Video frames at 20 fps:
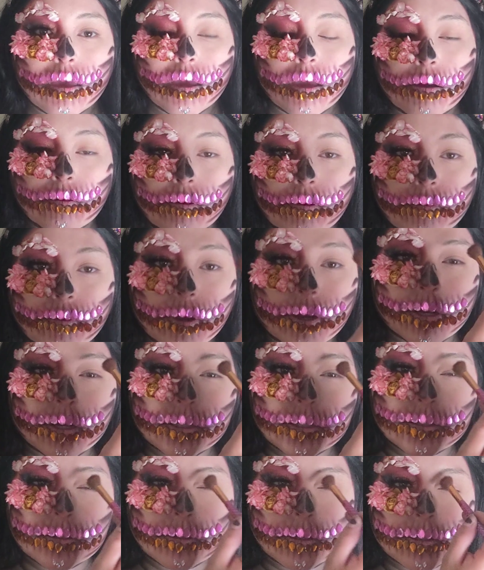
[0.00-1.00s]
And what we're going to
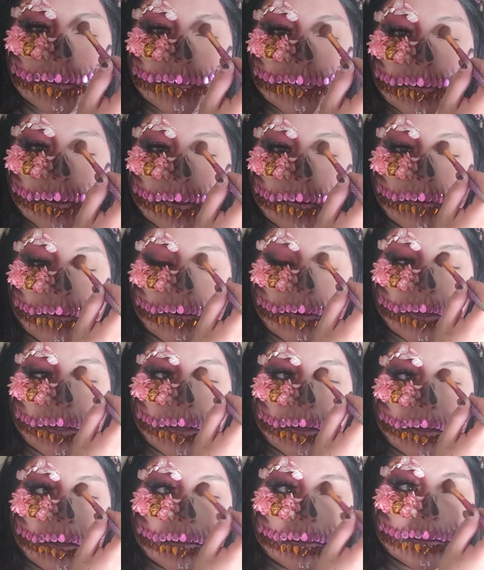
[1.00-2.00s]
do is we're
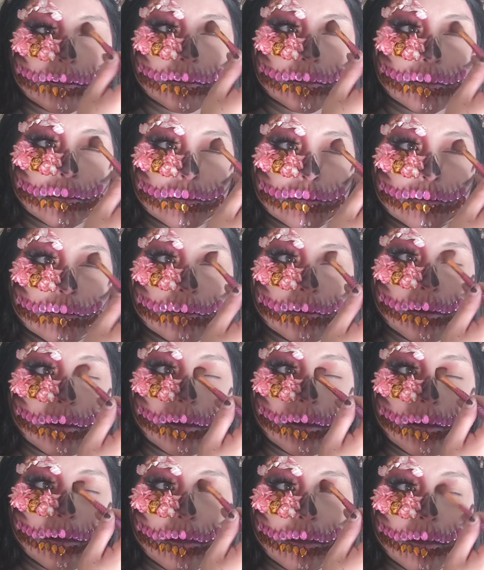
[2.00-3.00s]
going to
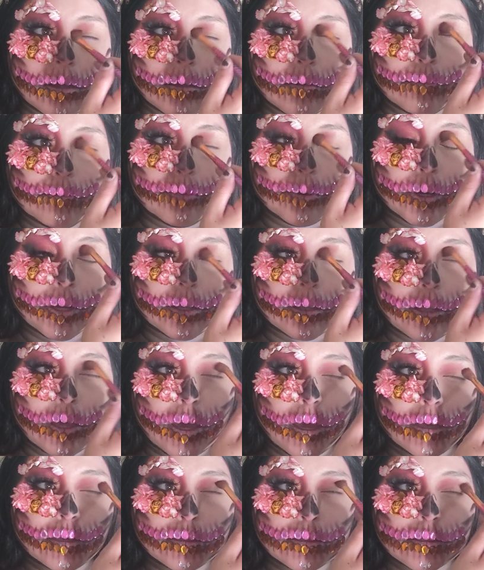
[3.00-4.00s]
bring
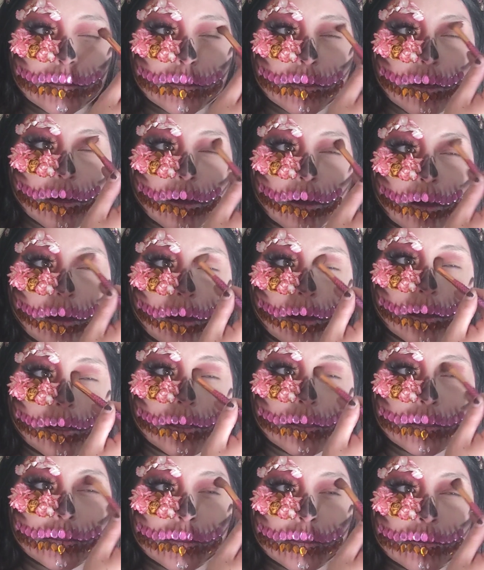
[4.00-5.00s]
that all
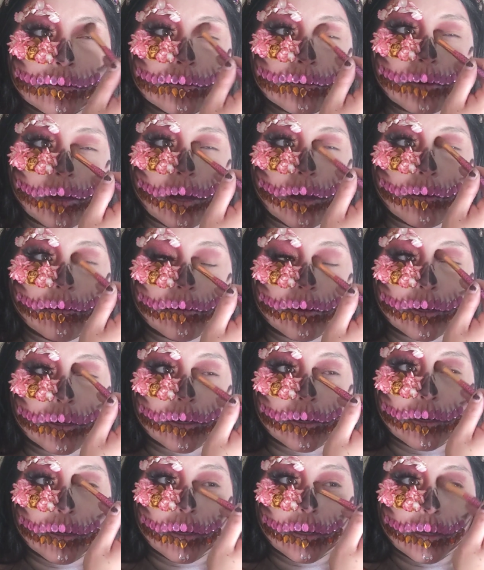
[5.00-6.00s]
into
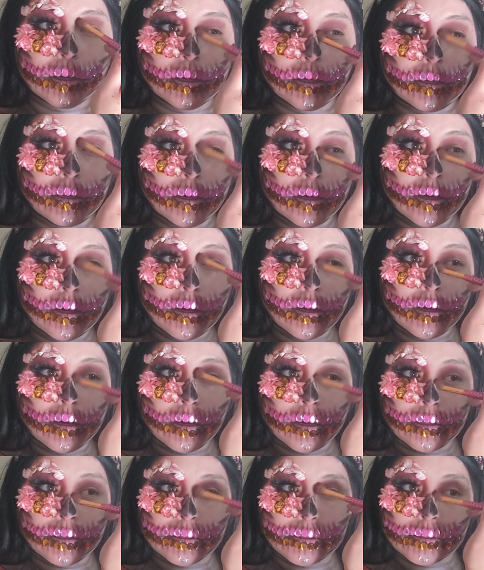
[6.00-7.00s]
our lid,
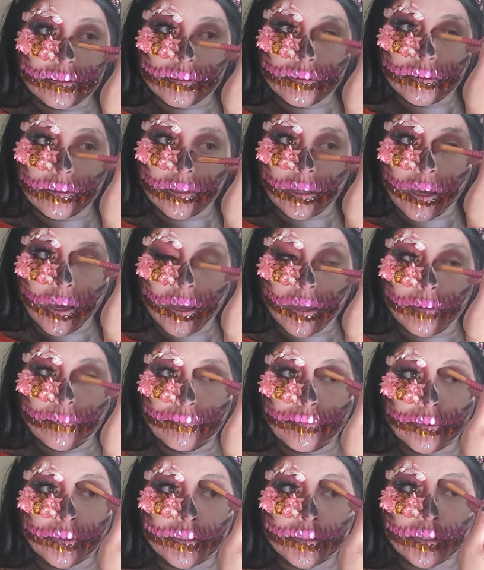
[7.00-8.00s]
onto the high
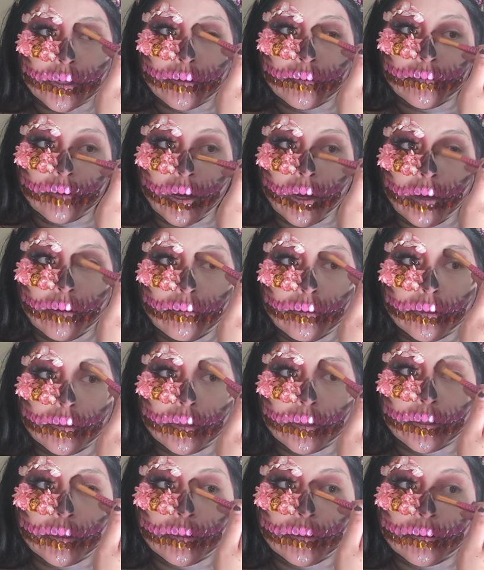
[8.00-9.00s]
bridge of our
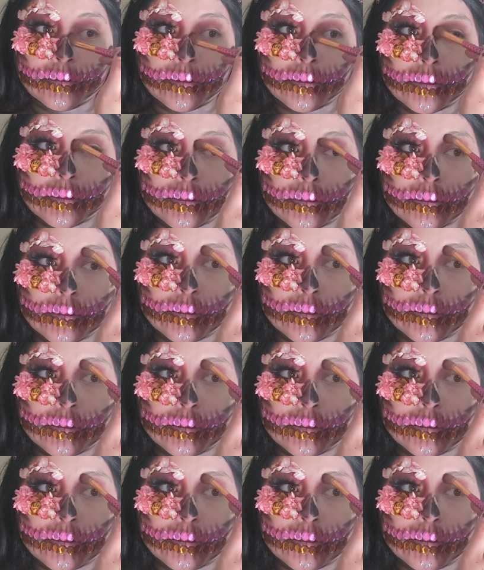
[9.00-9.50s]
nose.